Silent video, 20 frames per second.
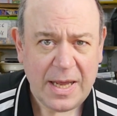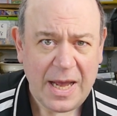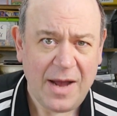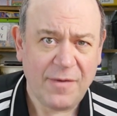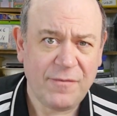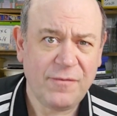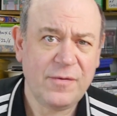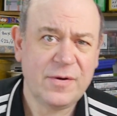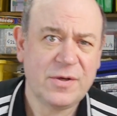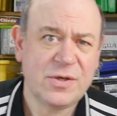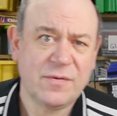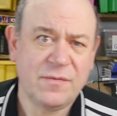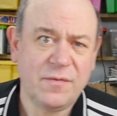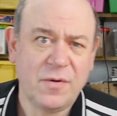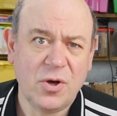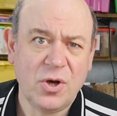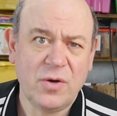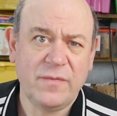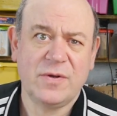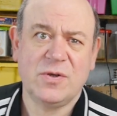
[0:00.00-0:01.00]
Average of
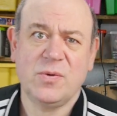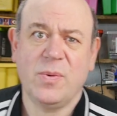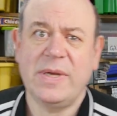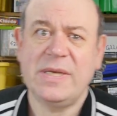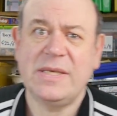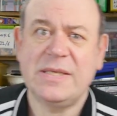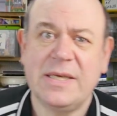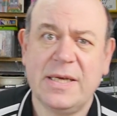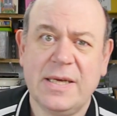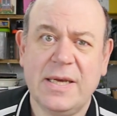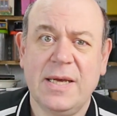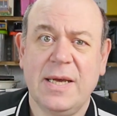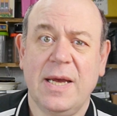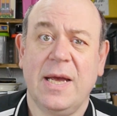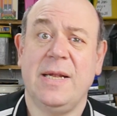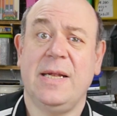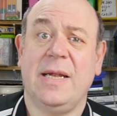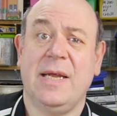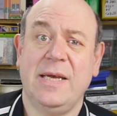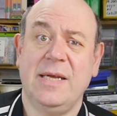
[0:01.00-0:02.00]
over twenty.
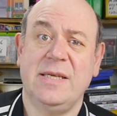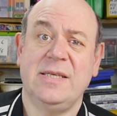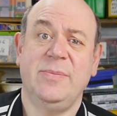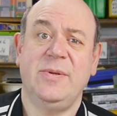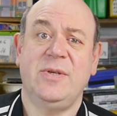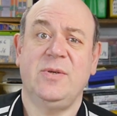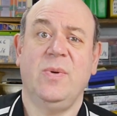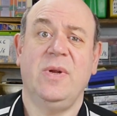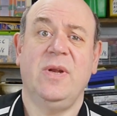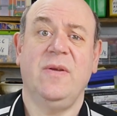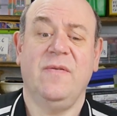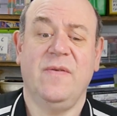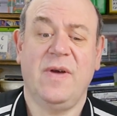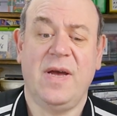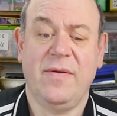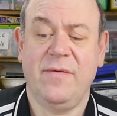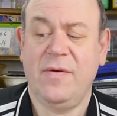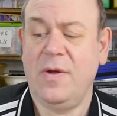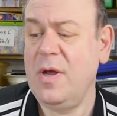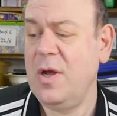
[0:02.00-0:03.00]
I'd like it to be
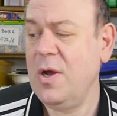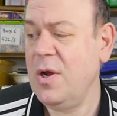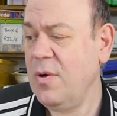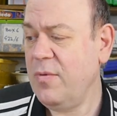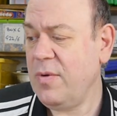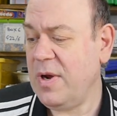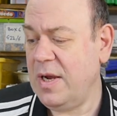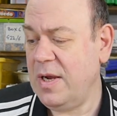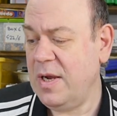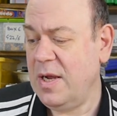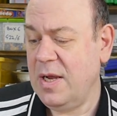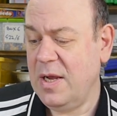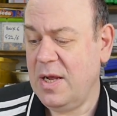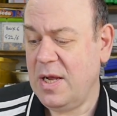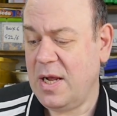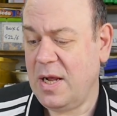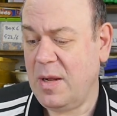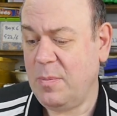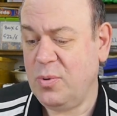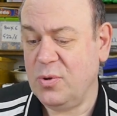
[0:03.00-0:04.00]
twenty-five. Right,
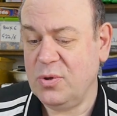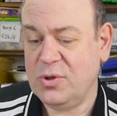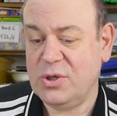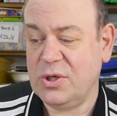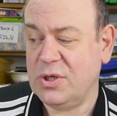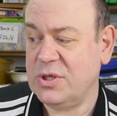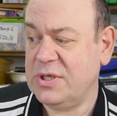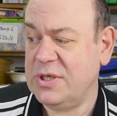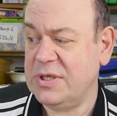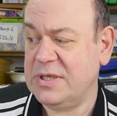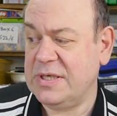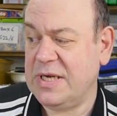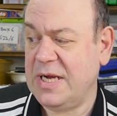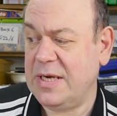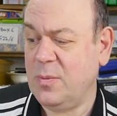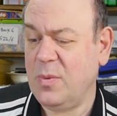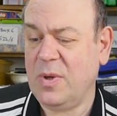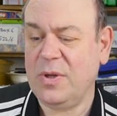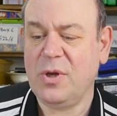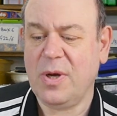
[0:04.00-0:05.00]
I'll push those to the
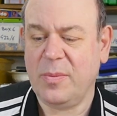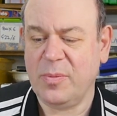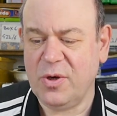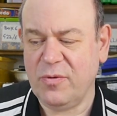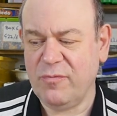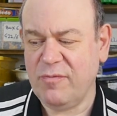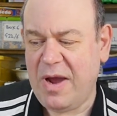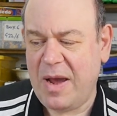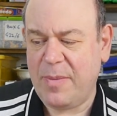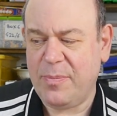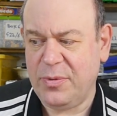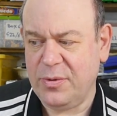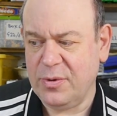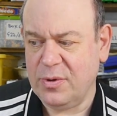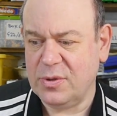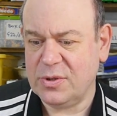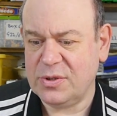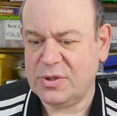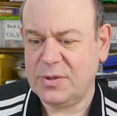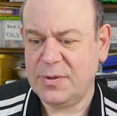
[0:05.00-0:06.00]
side. Well, no, I'm going to wrap
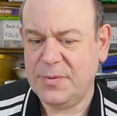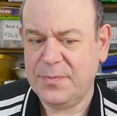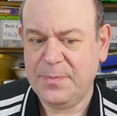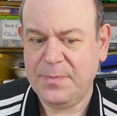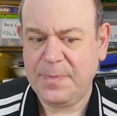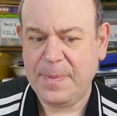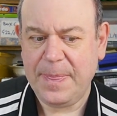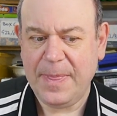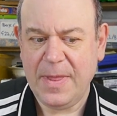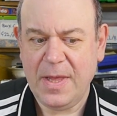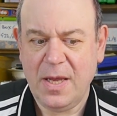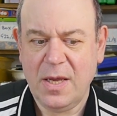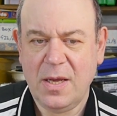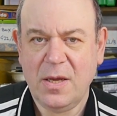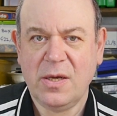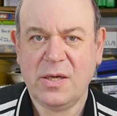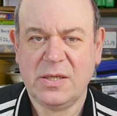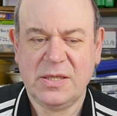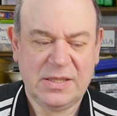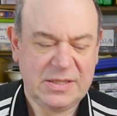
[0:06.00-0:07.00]
those,
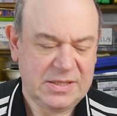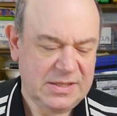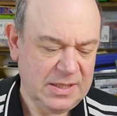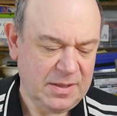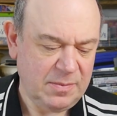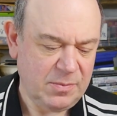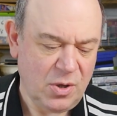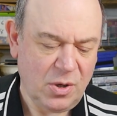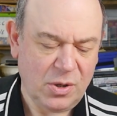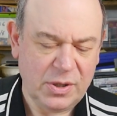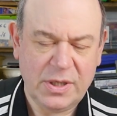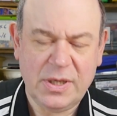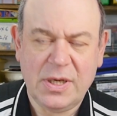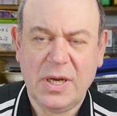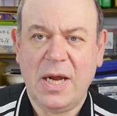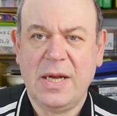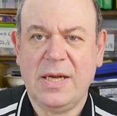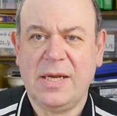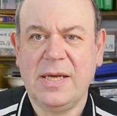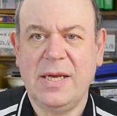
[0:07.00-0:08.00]
because it's still morning
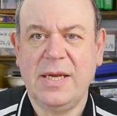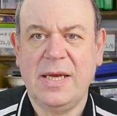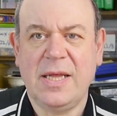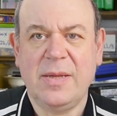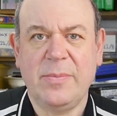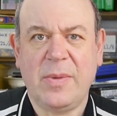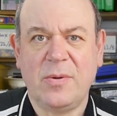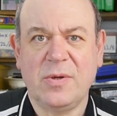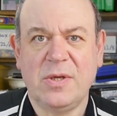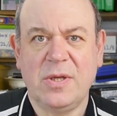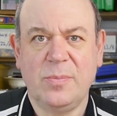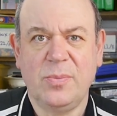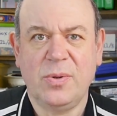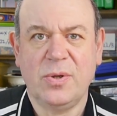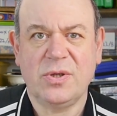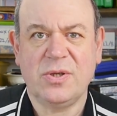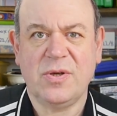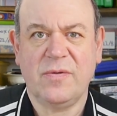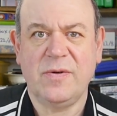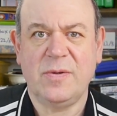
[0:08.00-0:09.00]
and I can get them out to the
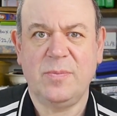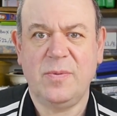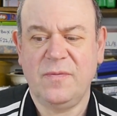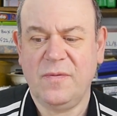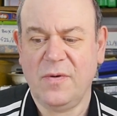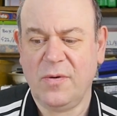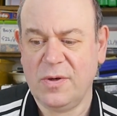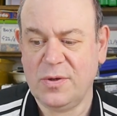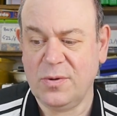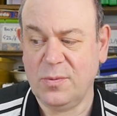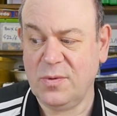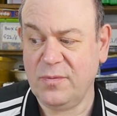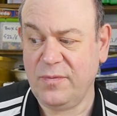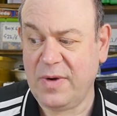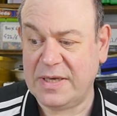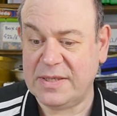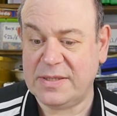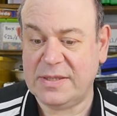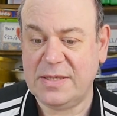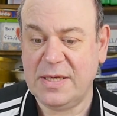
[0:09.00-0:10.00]
post office before I do the
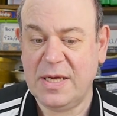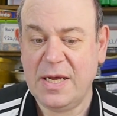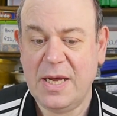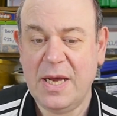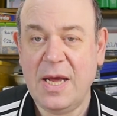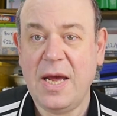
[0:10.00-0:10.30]
rest.